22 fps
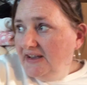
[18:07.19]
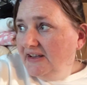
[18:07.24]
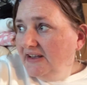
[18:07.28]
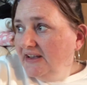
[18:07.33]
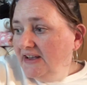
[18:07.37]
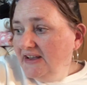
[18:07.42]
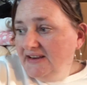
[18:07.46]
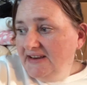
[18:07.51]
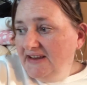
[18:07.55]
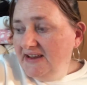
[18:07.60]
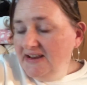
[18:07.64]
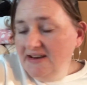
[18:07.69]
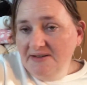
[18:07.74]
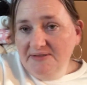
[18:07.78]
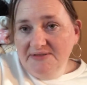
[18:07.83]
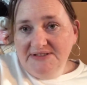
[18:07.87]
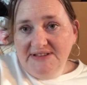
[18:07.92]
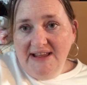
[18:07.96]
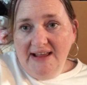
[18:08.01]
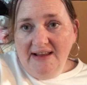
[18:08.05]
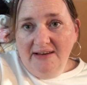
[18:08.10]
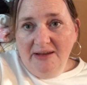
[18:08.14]
In here, it'll
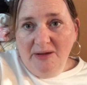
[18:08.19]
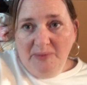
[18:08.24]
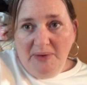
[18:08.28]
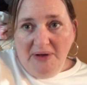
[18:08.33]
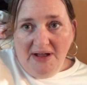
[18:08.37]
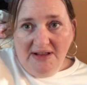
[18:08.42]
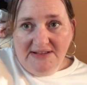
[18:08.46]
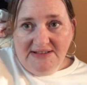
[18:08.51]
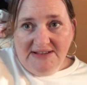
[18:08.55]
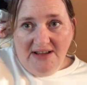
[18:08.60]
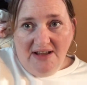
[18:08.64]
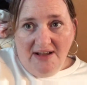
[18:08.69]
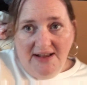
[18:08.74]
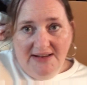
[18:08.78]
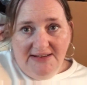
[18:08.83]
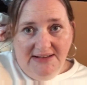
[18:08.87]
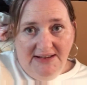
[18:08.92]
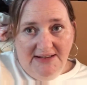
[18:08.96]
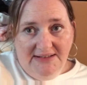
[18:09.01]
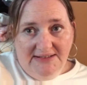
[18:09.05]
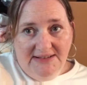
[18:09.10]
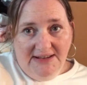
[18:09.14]
stay a little bit
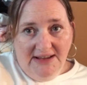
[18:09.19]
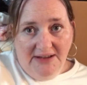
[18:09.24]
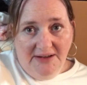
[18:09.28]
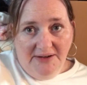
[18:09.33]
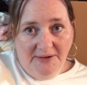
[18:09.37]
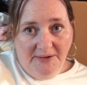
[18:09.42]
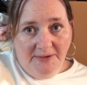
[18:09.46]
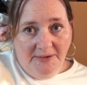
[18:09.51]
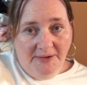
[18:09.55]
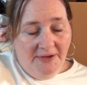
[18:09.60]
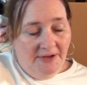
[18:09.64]
untidy until